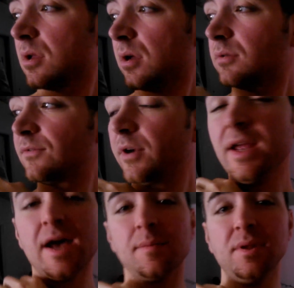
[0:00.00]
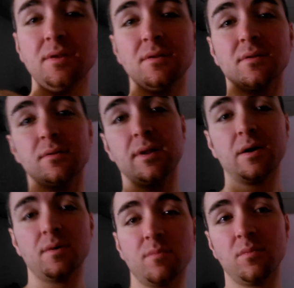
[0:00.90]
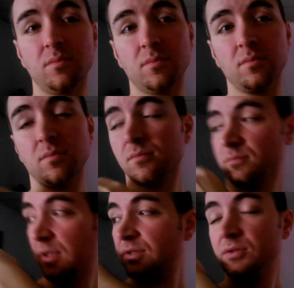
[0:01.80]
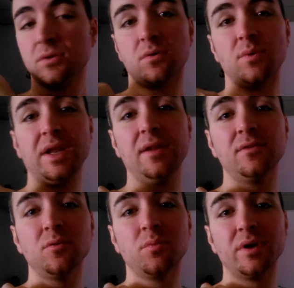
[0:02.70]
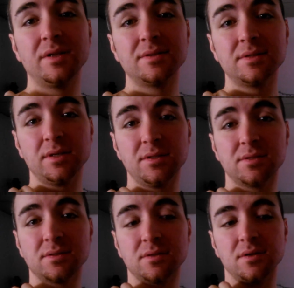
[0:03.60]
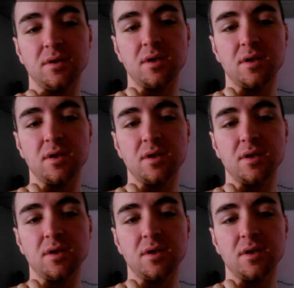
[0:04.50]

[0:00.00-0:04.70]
I was very happy. Now I'm, as you saw, 182.6.